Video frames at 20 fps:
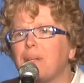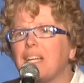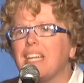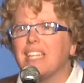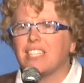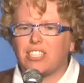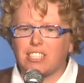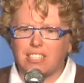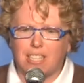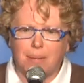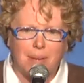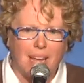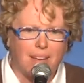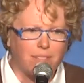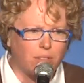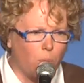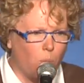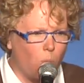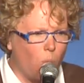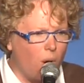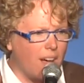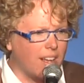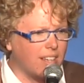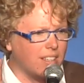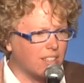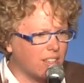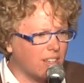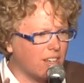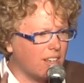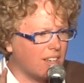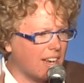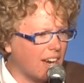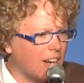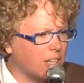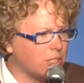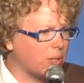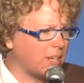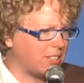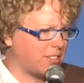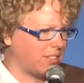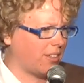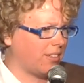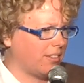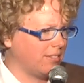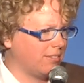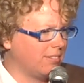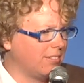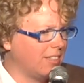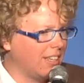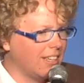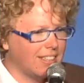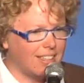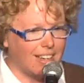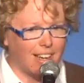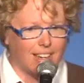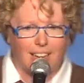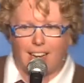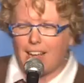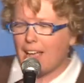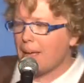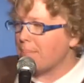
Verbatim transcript: please, just let me have the one good hairdresser. Not gonna